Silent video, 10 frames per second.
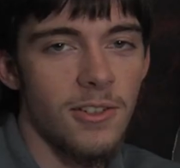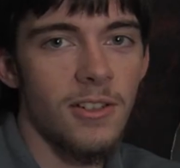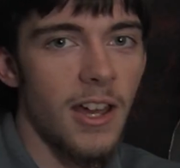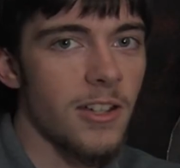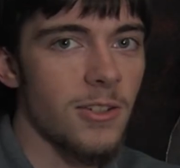a
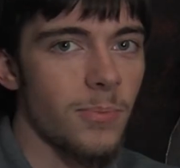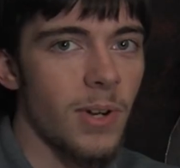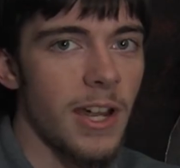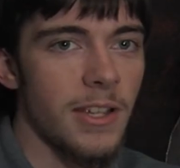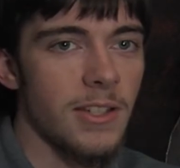lot of
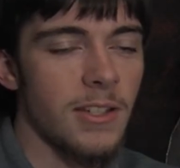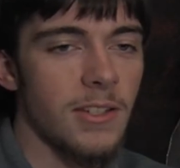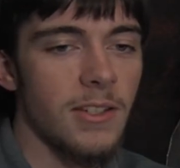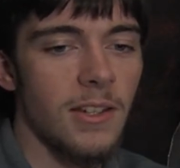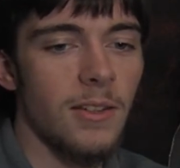
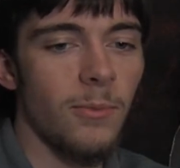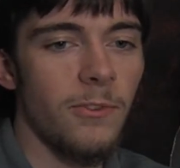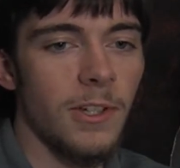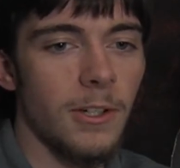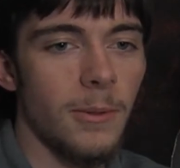surprises in the
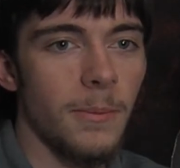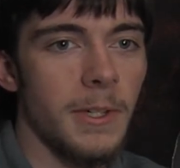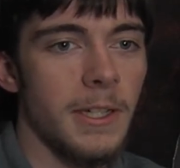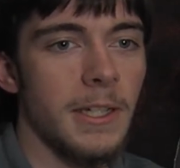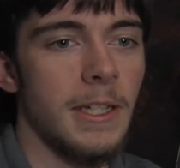film
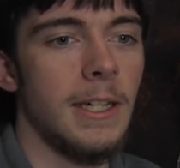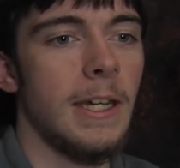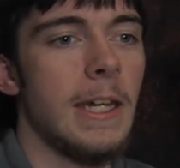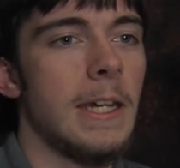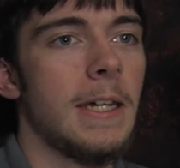
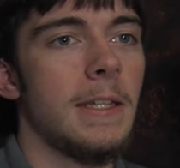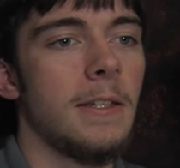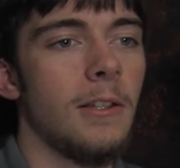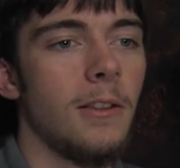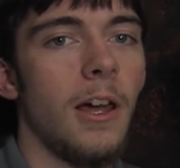and
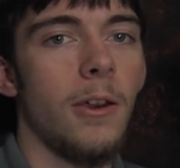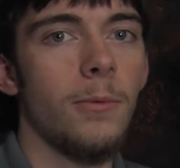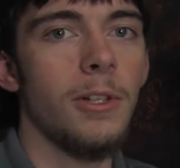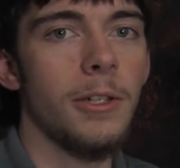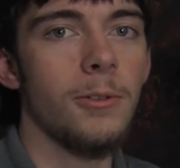a lot of
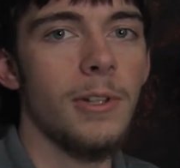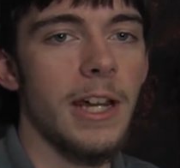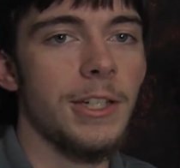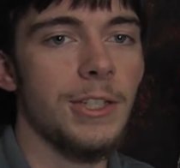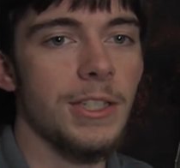really cool
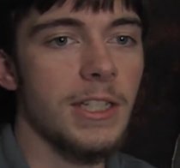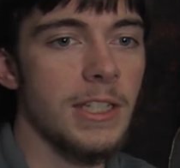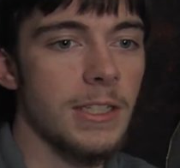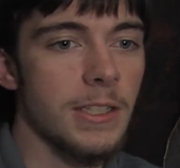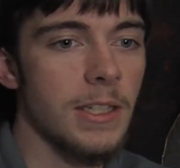action
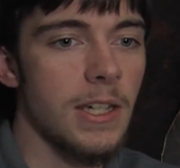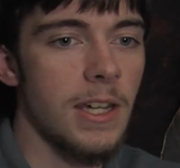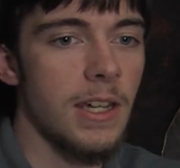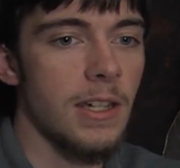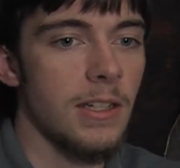scenes.
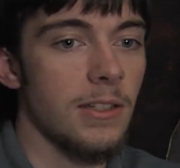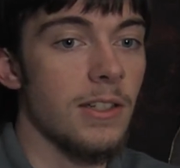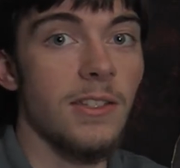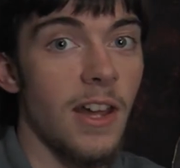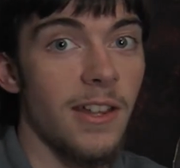
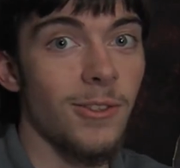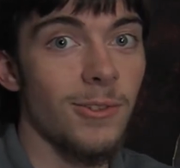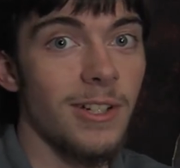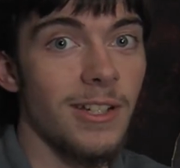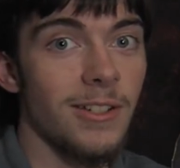It's not in
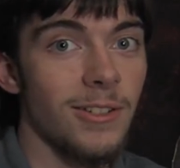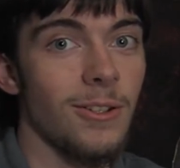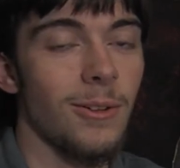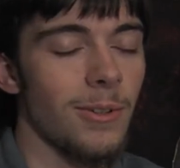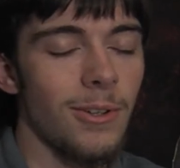3D,
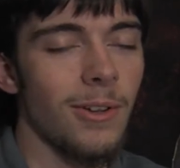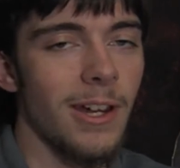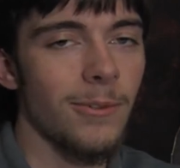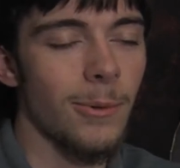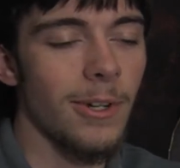so you don't
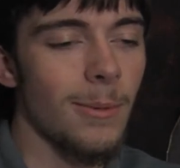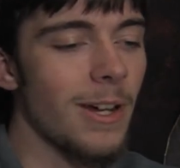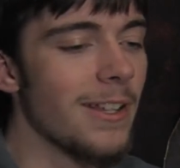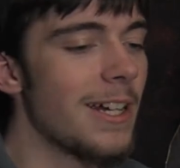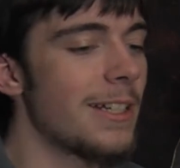have to worry
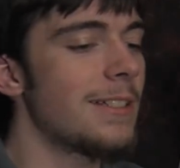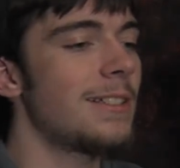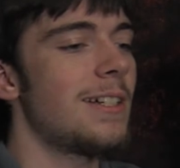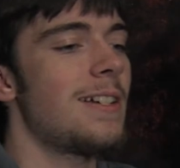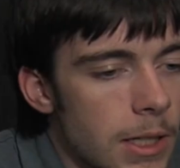about that.
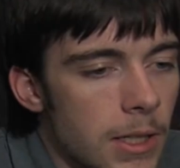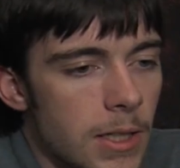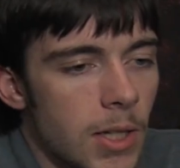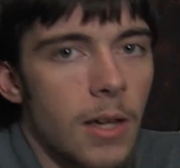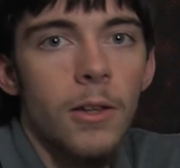On the
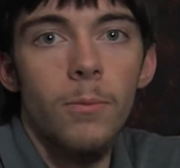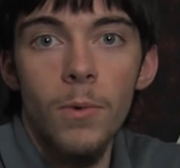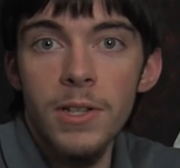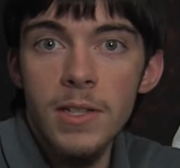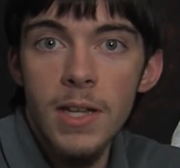scale of
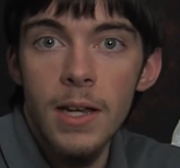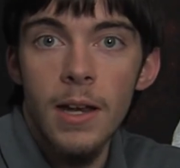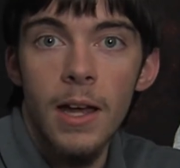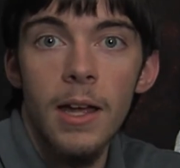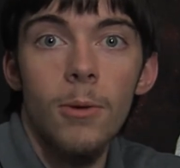1 to
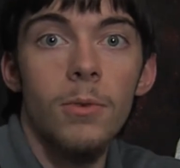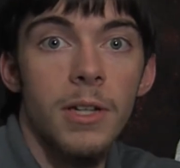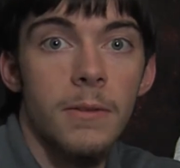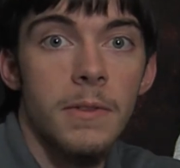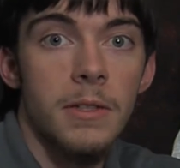10, I will
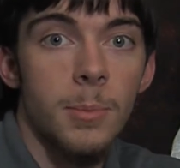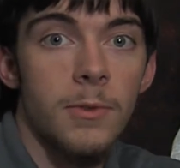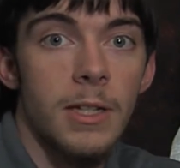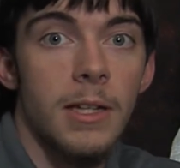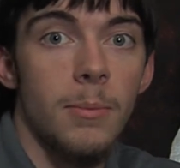give this
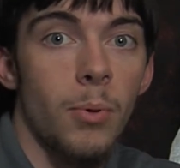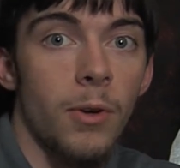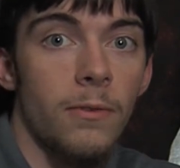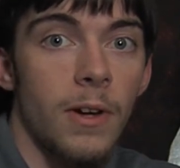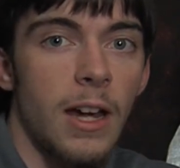movie an
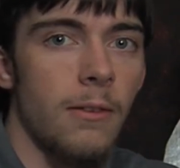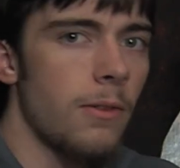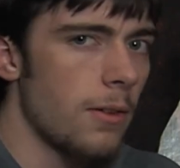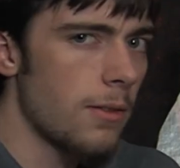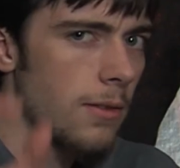8.5.
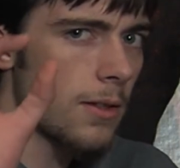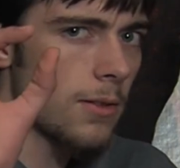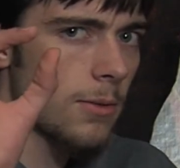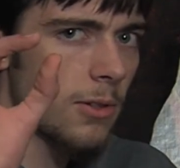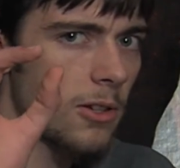
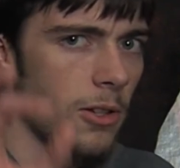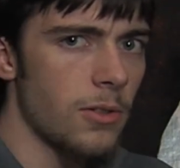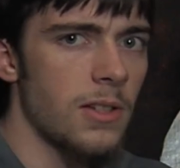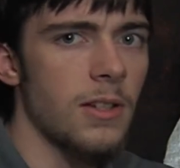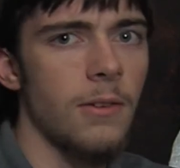This
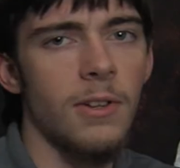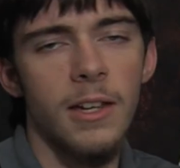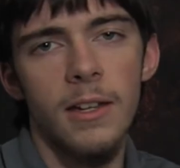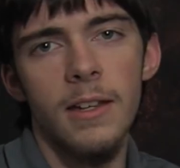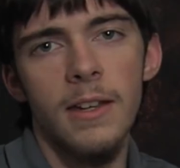close to giving it a